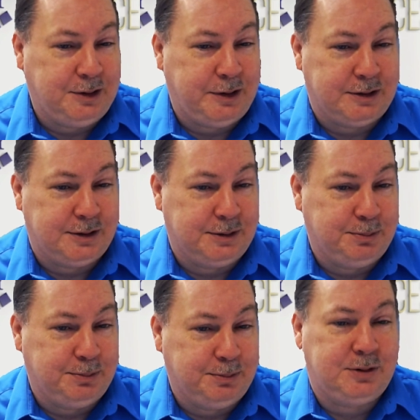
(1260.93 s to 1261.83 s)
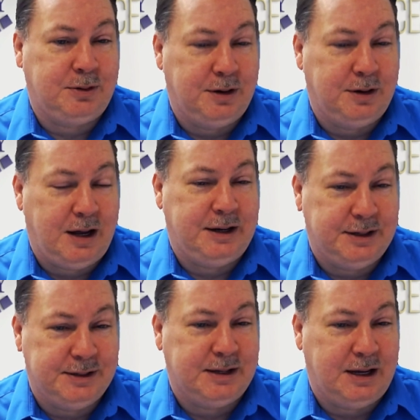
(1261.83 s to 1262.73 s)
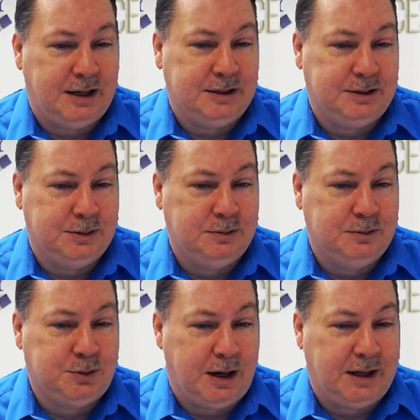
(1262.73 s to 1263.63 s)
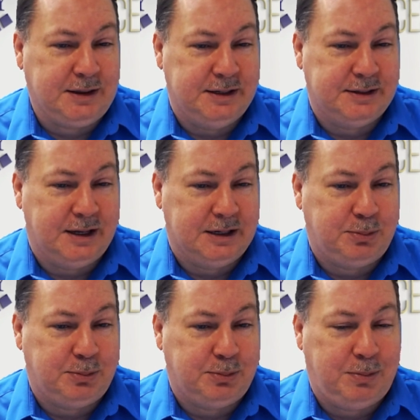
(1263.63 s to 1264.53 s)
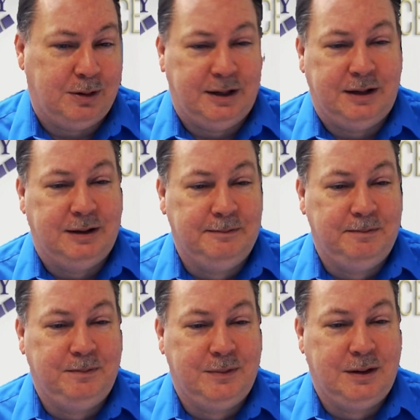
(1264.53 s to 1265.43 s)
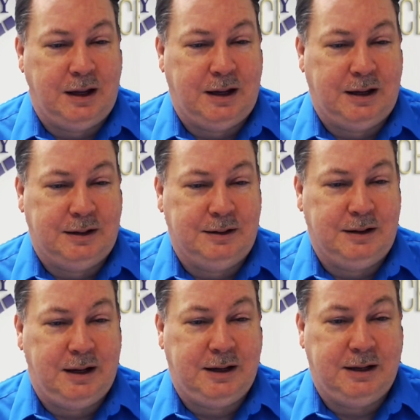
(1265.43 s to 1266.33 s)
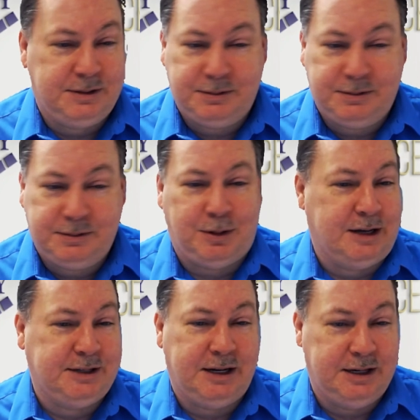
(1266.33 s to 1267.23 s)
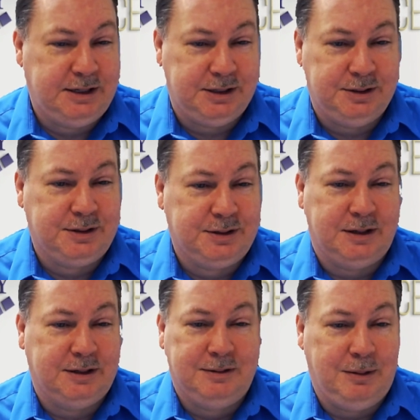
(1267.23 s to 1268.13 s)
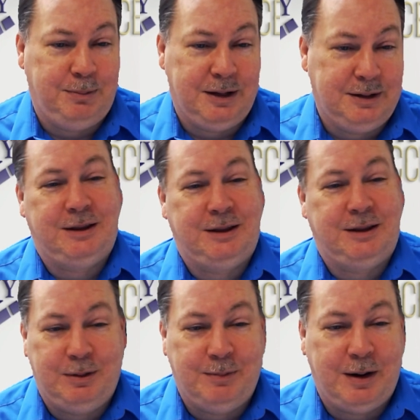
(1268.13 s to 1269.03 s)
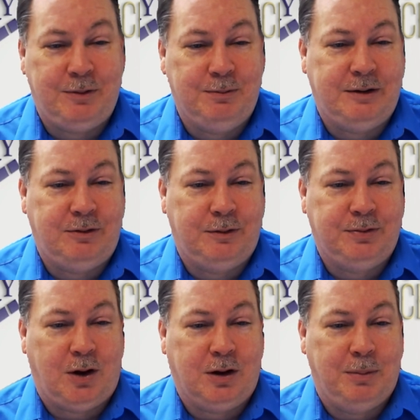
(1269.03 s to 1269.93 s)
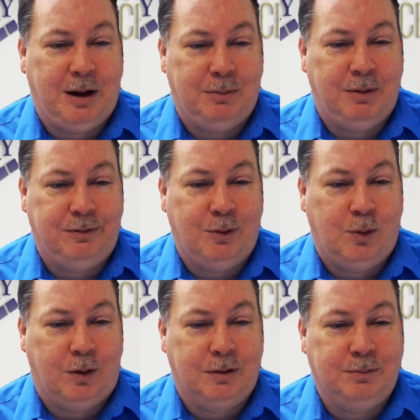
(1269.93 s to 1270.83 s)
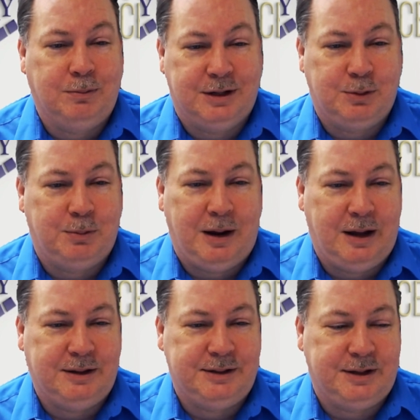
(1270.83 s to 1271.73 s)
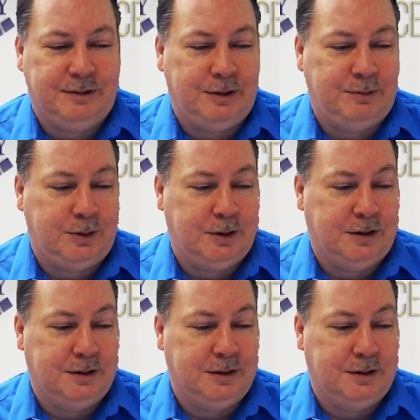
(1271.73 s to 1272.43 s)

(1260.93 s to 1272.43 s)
the contractor's books are not designed to track these things properly. And all these supply chain issues can be something that we may never have thought about before because we're buying this stuff up